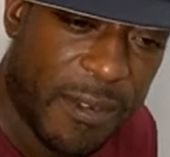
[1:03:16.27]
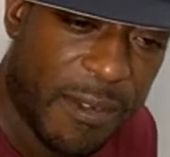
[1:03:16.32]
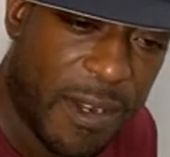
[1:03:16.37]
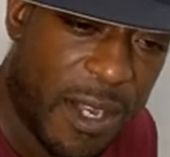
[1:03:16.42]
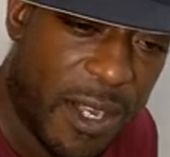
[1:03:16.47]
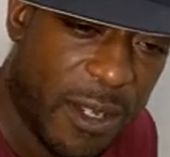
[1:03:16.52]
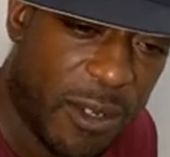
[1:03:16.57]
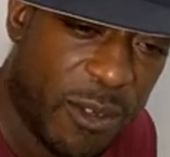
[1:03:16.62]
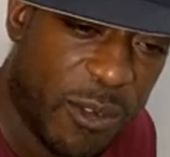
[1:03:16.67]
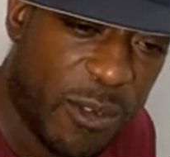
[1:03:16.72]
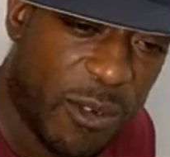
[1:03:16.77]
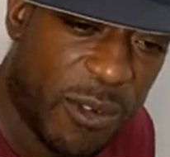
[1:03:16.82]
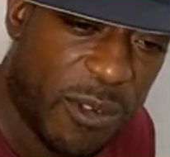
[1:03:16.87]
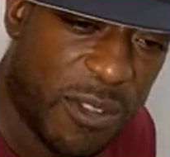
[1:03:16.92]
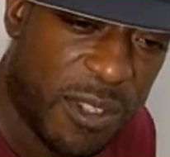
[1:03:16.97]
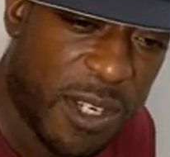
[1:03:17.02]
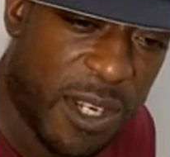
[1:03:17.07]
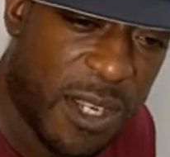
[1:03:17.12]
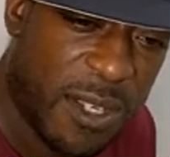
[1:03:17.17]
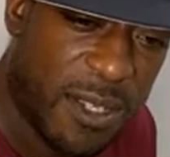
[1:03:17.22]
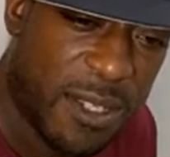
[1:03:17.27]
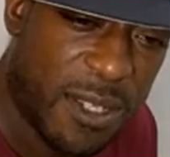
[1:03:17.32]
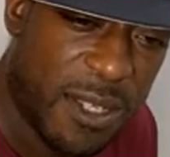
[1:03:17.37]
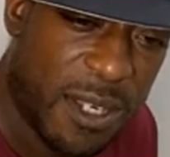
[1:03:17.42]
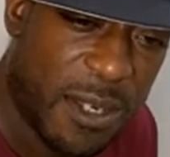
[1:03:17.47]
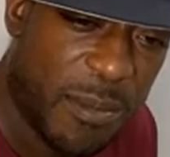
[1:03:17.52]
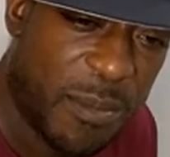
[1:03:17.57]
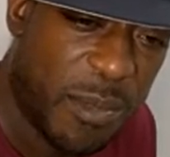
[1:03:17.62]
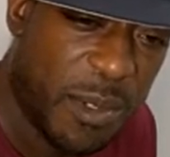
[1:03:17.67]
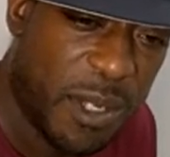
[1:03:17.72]
Find truth, so I
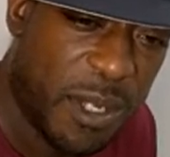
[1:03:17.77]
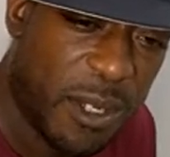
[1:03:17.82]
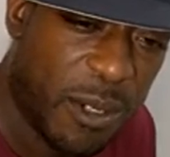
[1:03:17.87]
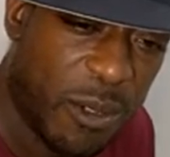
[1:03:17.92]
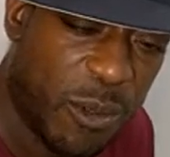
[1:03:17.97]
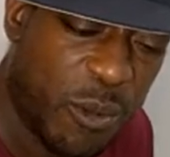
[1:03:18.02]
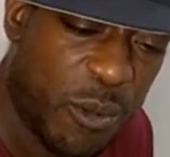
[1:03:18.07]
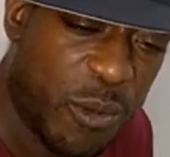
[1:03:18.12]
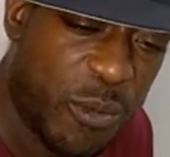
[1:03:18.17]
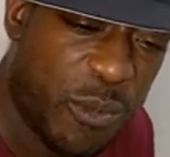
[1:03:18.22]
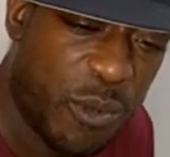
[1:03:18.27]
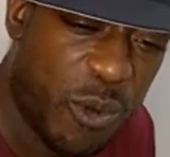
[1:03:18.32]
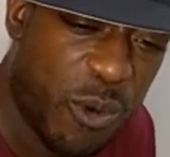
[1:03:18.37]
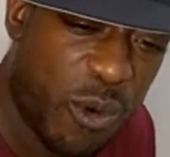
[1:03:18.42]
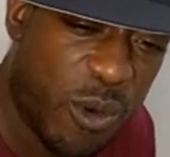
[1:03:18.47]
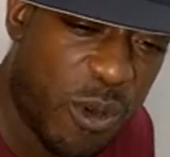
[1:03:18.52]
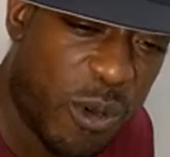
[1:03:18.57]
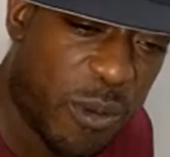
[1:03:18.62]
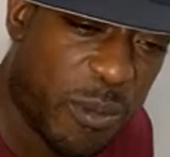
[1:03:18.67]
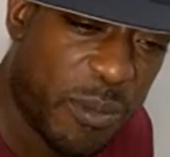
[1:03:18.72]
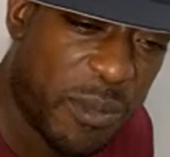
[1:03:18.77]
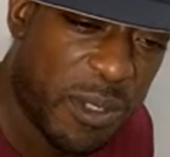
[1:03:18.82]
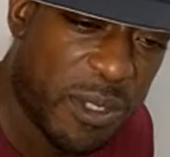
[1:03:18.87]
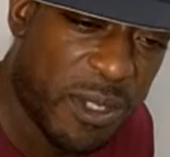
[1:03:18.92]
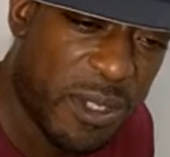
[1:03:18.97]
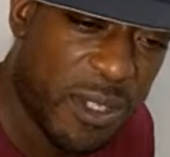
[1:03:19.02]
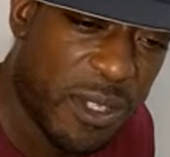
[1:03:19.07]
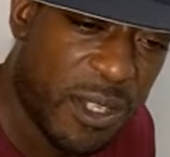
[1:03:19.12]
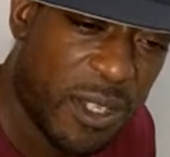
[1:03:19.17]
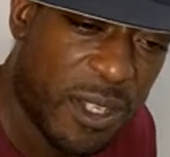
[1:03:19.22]
see it being group
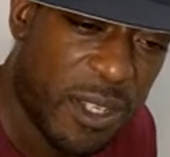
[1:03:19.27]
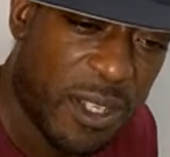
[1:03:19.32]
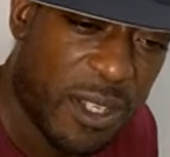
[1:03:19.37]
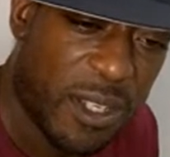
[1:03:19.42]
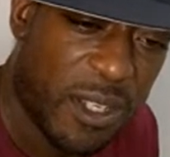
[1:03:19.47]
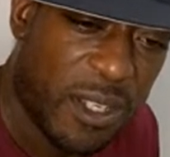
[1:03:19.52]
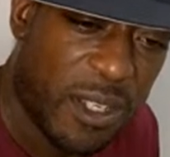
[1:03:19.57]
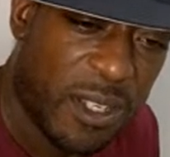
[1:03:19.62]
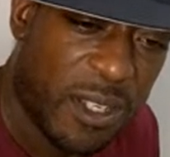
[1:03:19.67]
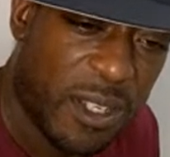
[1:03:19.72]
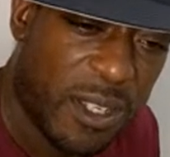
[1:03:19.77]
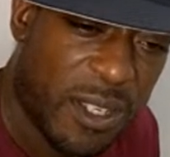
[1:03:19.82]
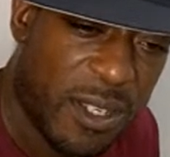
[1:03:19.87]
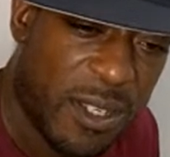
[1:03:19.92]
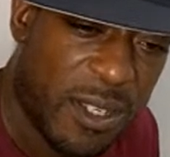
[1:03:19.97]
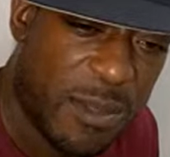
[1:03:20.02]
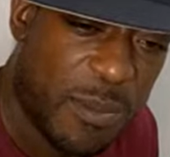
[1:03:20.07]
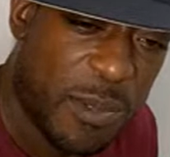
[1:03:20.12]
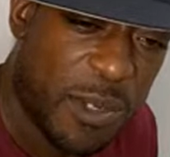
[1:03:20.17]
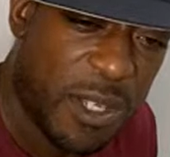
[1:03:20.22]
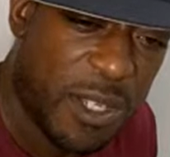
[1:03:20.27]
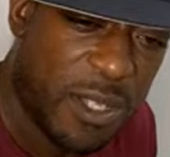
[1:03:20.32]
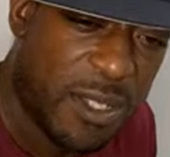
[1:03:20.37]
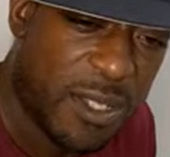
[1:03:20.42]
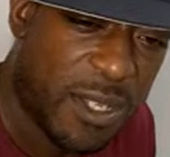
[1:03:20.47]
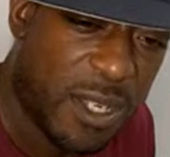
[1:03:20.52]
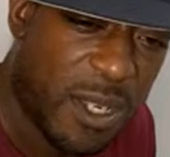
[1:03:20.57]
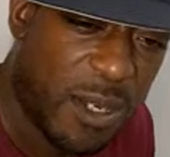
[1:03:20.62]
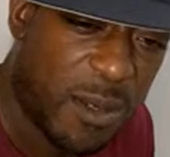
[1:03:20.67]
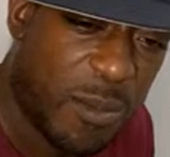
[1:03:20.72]
norms, and it's being
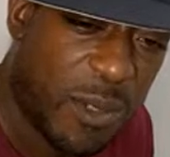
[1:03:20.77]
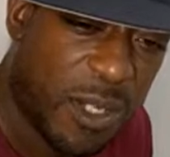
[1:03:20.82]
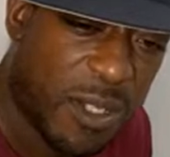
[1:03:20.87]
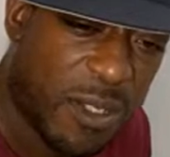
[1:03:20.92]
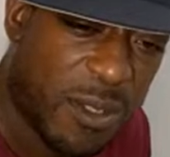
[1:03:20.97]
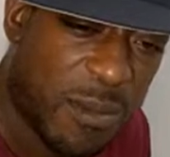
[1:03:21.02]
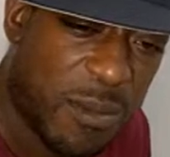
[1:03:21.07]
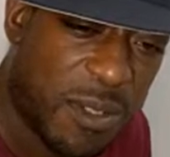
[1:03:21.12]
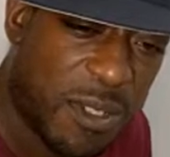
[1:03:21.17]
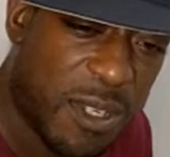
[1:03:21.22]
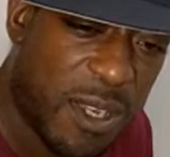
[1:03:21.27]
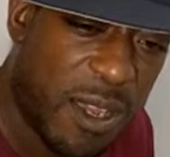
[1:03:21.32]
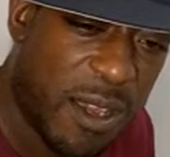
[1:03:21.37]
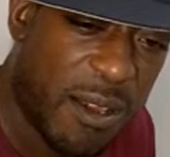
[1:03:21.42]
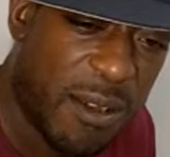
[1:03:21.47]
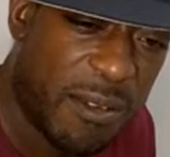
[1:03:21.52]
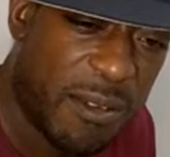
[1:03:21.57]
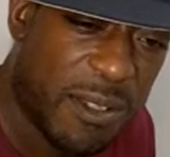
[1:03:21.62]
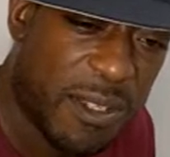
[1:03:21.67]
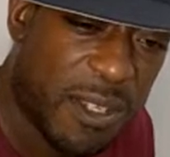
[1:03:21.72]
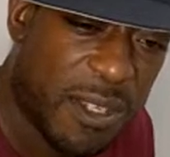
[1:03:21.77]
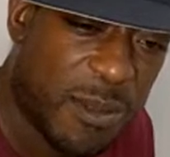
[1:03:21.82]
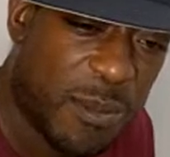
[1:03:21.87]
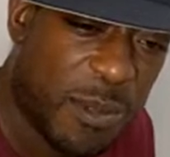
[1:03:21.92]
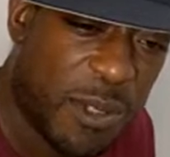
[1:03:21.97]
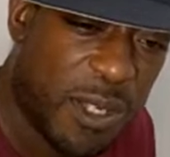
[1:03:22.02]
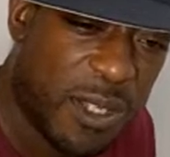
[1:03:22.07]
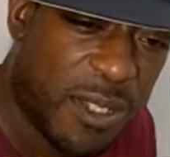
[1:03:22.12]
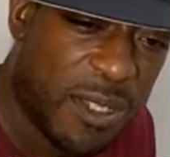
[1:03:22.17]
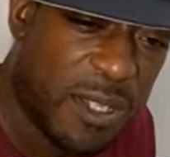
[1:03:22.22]
said amongst themselves.
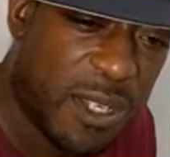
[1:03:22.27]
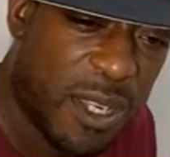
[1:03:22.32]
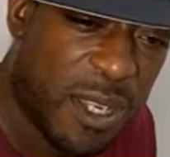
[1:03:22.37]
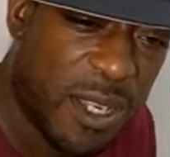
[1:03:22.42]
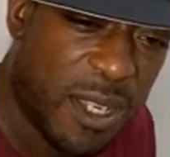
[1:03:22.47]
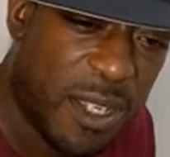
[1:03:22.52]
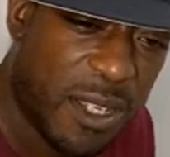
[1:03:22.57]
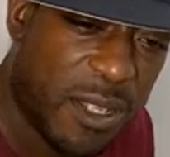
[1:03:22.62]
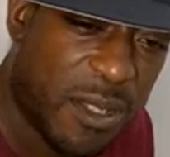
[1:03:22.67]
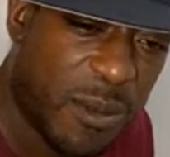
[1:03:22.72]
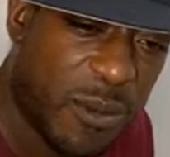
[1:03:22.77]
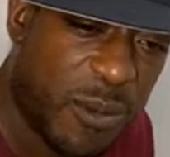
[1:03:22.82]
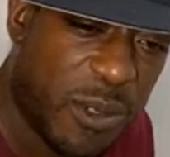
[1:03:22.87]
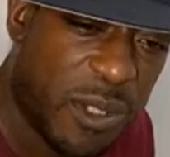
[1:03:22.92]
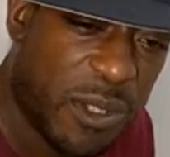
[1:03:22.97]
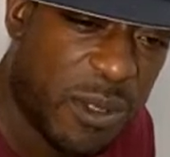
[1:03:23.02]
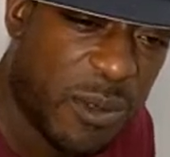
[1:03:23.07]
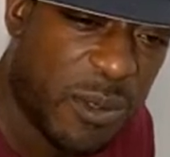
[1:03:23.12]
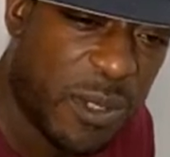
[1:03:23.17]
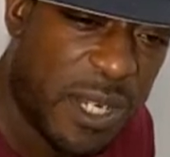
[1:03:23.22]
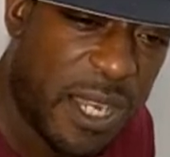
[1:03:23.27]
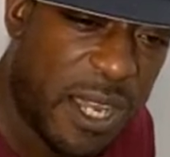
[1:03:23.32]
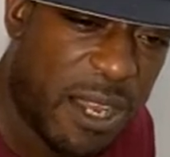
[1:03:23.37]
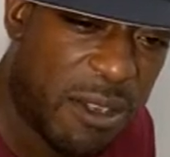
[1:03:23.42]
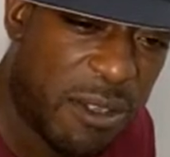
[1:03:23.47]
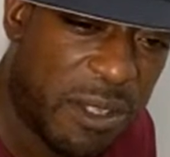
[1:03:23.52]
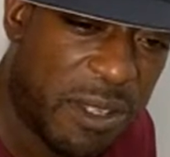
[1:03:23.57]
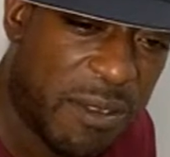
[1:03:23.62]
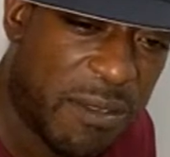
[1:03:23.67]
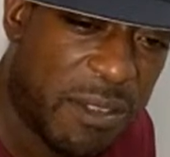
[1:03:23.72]
It's being said either with or
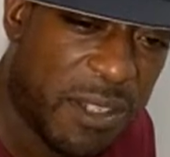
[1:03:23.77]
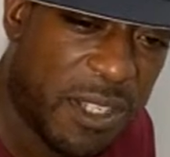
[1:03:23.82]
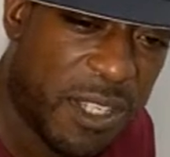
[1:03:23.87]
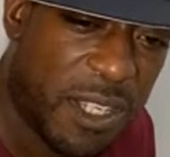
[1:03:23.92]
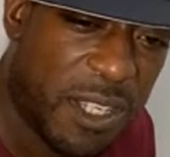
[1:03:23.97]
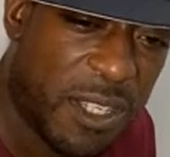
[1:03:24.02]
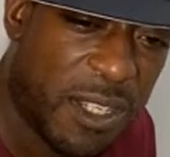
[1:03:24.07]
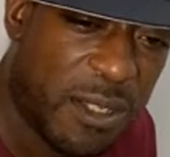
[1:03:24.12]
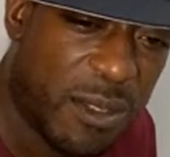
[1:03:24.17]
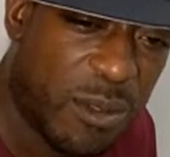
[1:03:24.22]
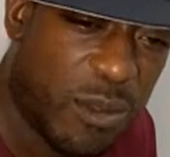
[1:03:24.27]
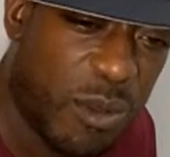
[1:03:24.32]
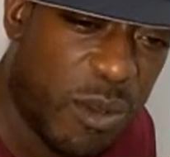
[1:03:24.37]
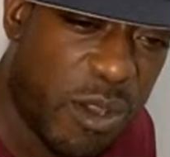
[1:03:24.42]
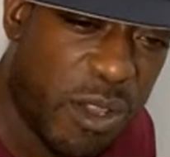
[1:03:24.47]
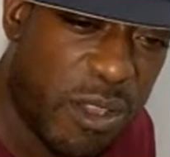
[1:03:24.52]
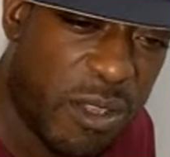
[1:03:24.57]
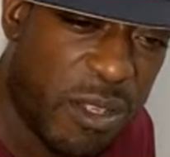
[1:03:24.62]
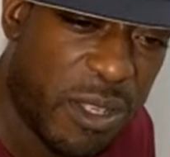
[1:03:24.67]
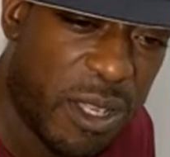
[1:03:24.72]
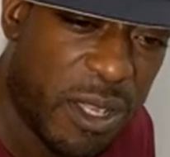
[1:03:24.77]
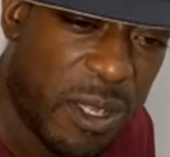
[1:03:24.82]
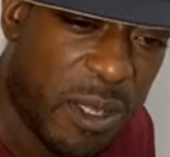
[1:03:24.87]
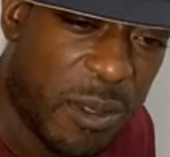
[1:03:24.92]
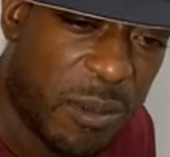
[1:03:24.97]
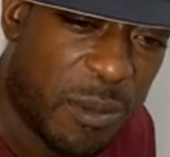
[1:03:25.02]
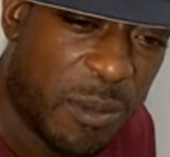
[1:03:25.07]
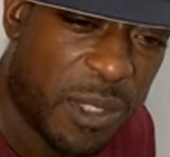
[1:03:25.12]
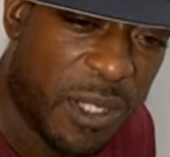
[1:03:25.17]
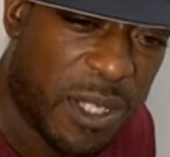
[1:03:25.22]
without giving it any thought,
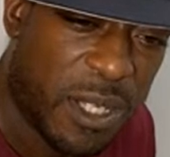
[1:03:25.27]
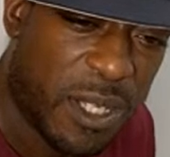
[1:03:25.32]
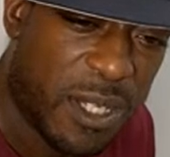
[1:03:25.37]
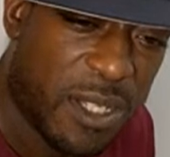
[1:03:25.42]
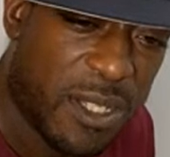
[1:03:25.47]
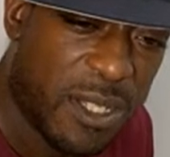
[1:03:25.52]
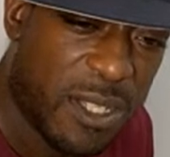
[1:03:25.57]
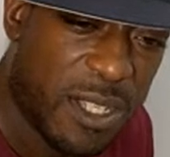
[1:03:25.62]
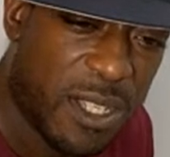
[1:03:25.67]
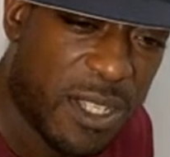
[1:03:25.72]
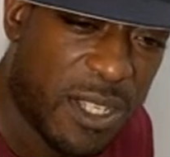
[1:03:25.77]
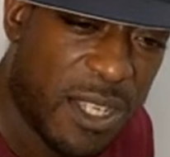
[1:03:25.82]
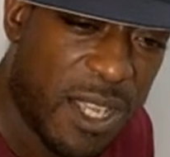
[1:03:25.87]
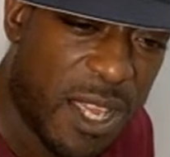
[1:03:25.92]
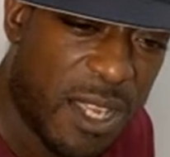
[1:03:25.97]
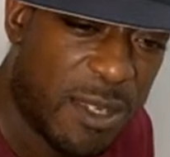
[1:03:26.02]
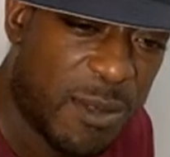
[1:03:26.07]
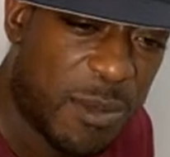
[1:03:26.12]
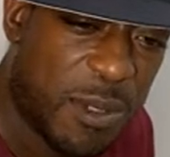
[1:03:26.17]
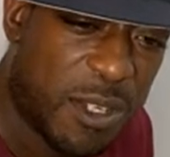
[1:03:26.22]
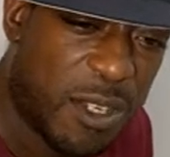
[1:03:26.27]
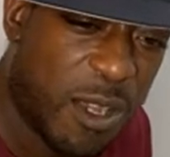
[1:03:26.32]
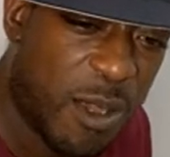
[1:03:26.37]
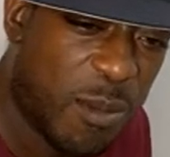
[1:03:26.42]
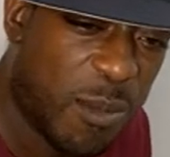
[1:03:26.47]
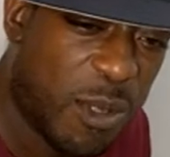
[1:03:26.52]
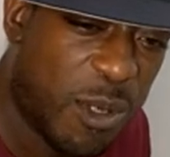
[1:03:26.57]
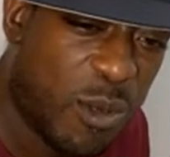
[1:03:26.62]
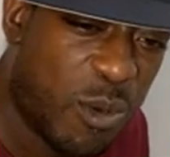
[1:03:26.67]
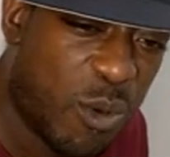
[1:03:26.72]
because it has
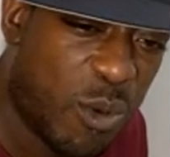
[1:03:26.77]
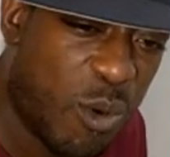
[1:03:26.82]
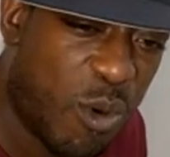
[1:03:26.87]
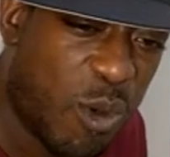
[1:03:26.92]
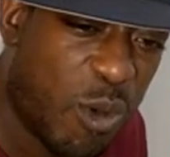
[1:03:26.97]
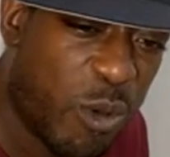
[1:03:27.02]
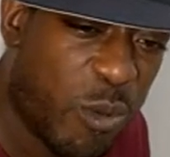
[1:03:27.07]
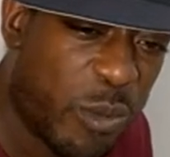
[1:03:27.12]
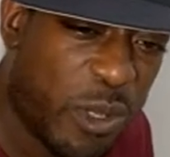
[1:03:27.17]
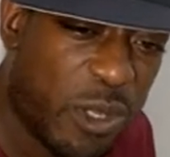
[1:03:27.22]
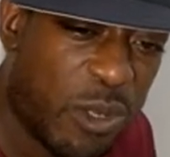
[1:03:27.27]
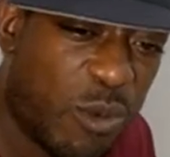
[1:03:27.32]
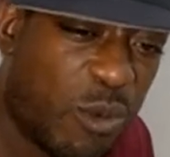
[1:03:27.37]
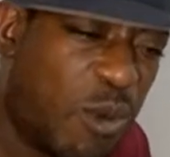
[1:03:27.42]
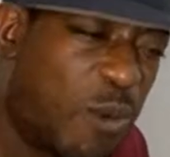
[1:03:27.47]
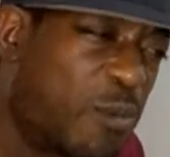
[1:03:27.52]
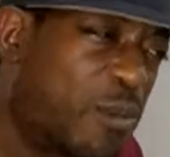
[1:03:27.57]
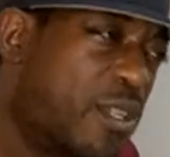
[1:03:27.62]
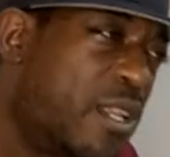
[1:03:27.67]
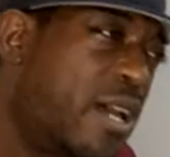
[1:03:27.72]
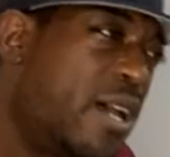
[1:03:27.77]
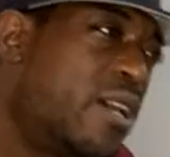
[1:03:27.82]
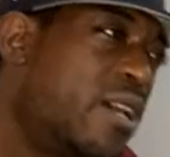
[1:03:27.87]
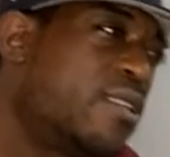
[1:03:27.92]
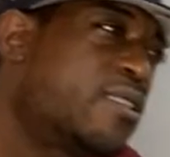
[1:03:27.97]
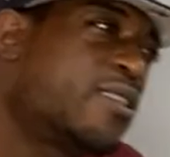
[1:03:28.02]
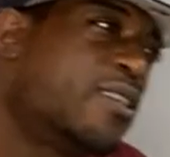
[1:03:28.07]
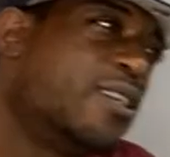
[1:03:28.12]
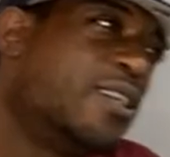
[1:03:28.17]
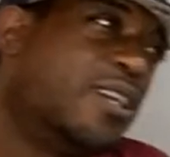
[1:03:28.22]
become the norm and
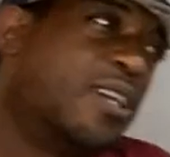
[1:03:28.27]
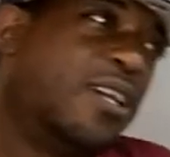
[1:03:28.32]
normalized.